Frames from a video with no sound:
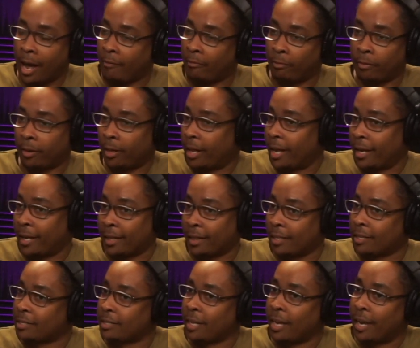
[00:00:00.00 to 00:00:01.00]
I feel like at
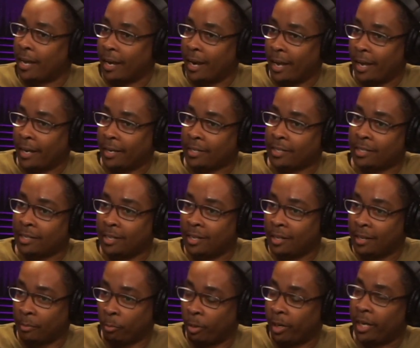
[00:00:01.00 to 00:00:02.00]
this day and age,
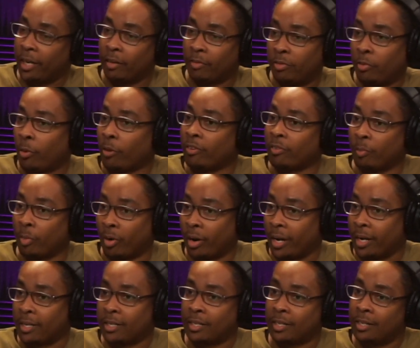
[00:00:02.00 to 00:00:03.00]
we need a fourth
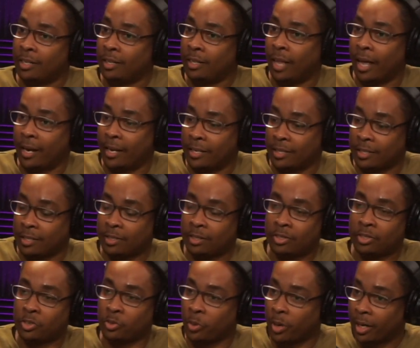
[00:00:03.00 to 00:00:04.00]
branch that is
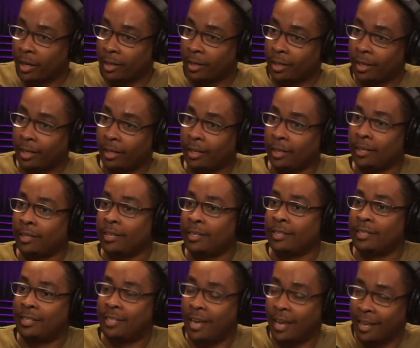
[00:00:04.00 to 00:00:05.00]
strictly
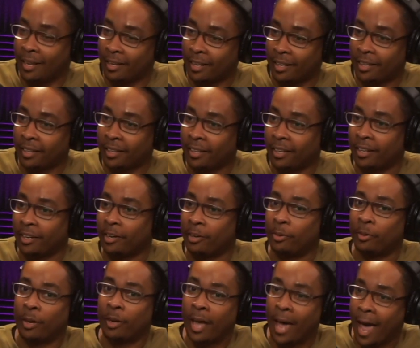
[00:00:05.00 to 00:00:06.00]

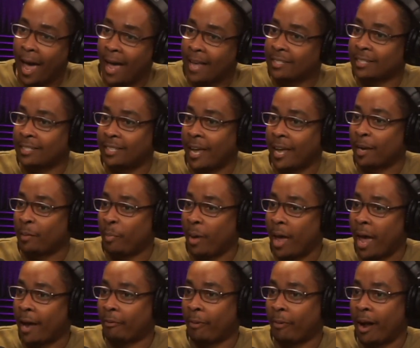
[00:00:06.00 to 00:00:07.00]
has a tech
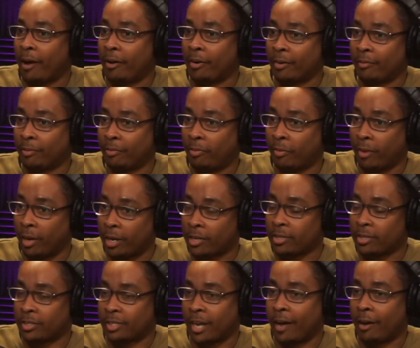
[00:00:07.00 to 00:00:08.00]
background and
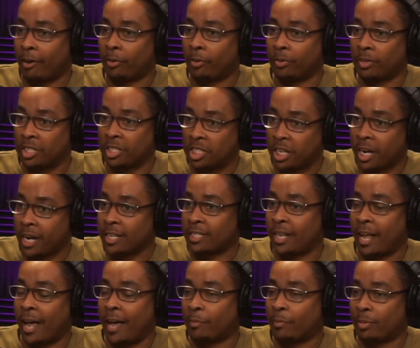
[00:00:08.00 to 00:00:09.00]
figures out just
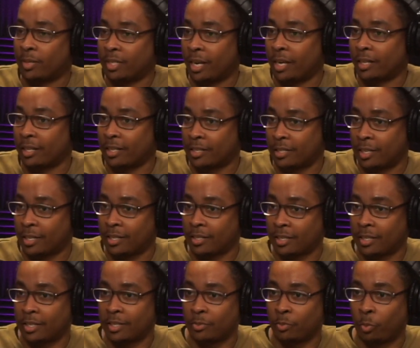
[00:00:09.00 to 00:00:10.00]
how to protect their
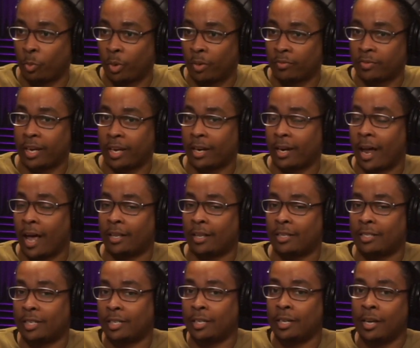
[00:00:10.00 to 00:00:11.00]
citizens with
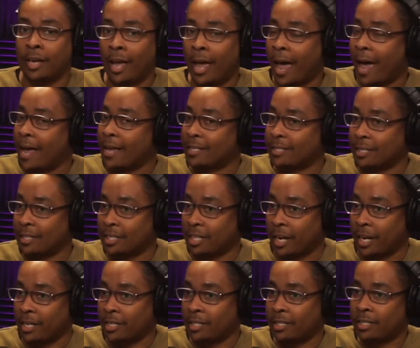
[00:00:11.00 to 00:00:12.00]
technology as it
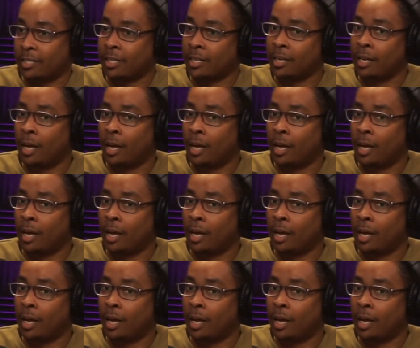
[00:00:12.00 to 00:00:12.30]
changes.